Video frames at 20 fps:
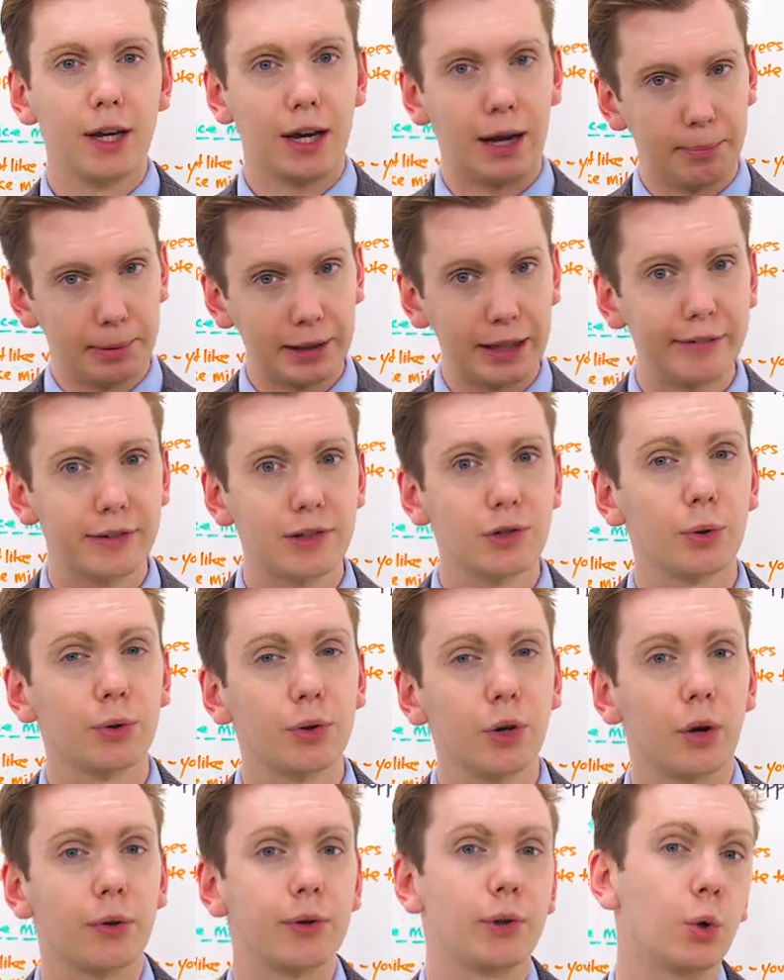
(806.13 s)
And believe it or
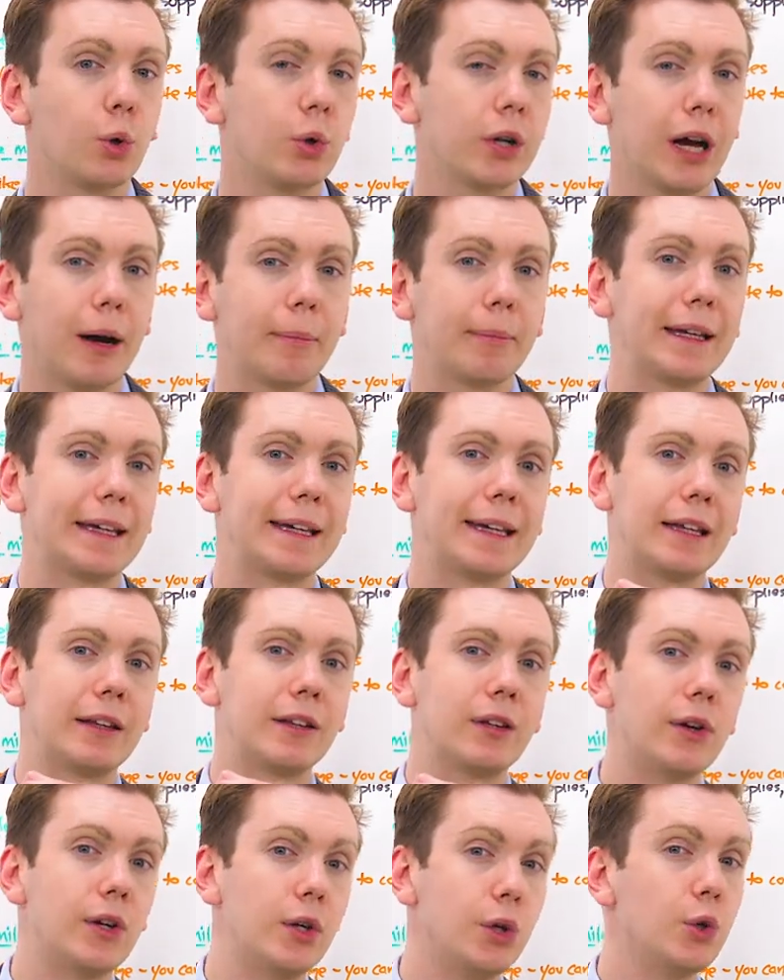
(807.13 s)
not, your company
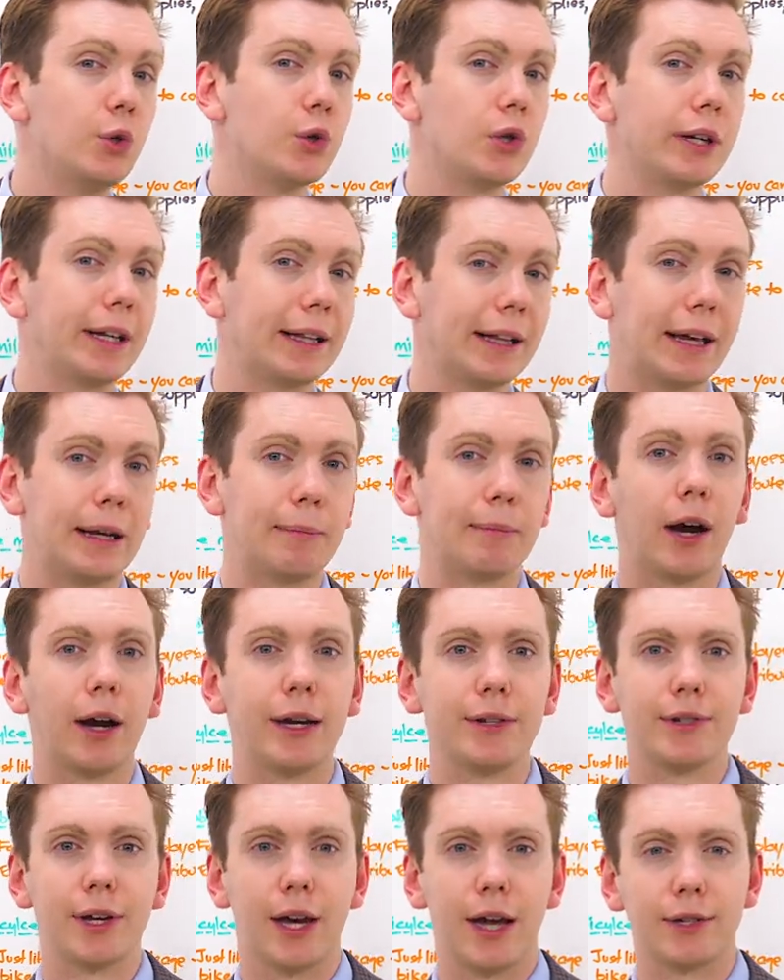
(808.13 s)
can usually claim
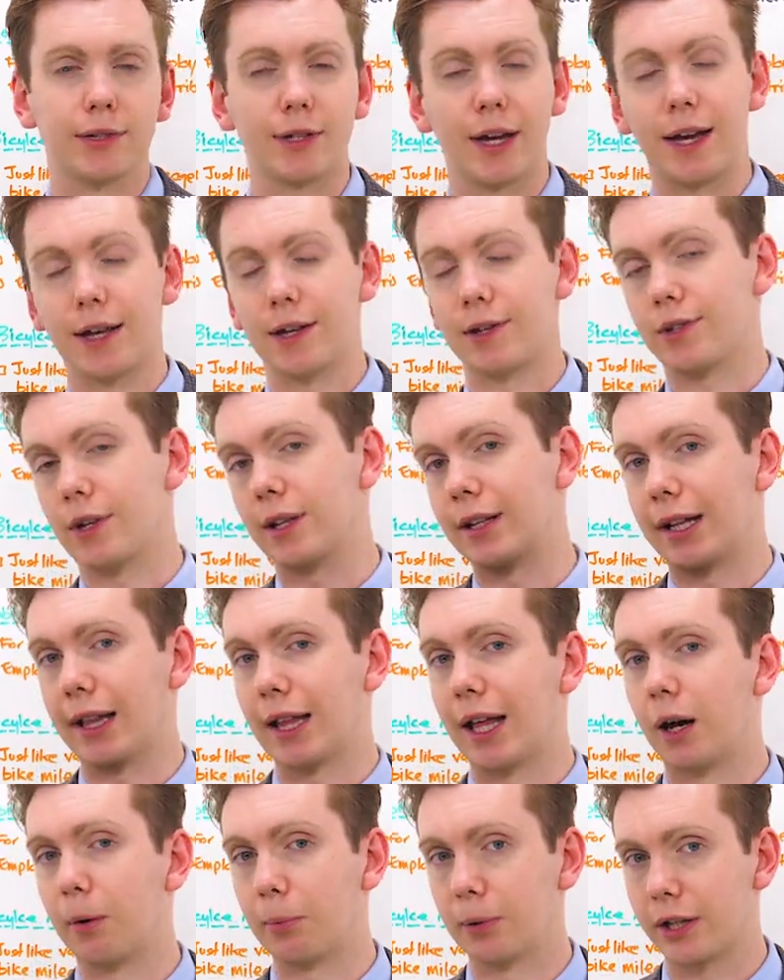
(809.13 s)
eye tests as an
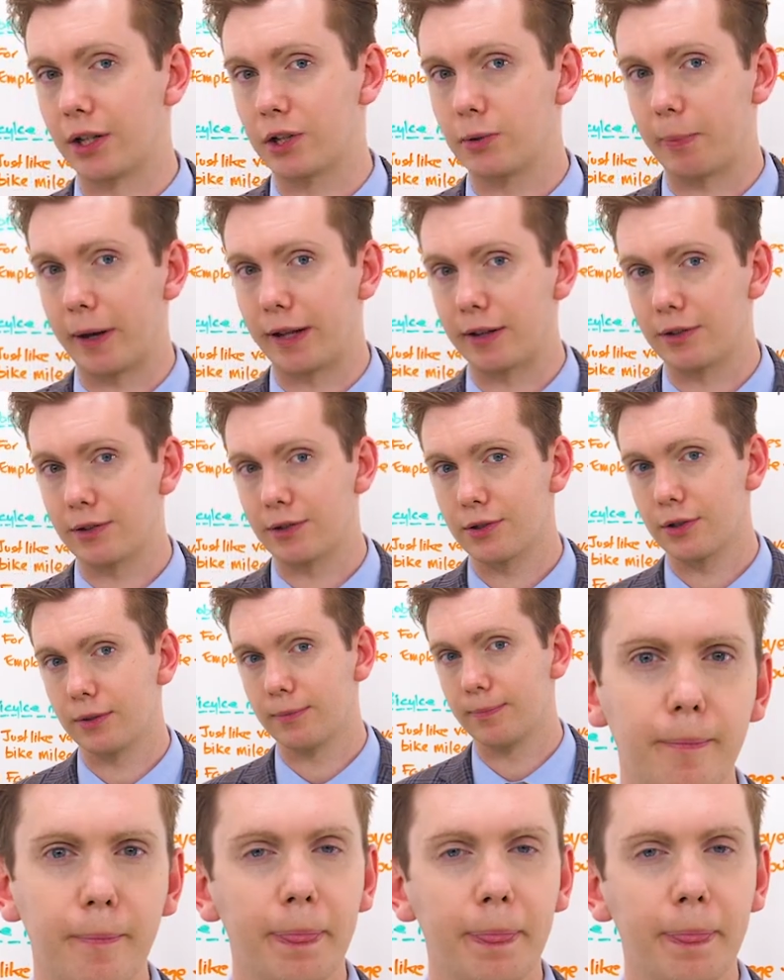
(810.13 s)
allowable expense.